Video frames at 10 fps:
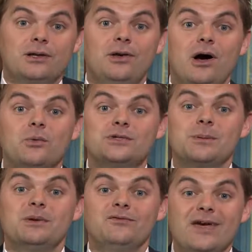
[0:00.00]
along with
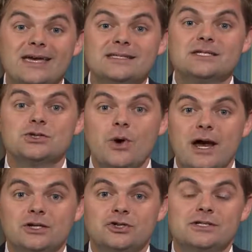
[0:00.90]
some advanced
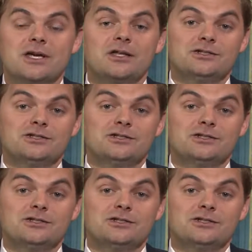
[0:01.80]
strategies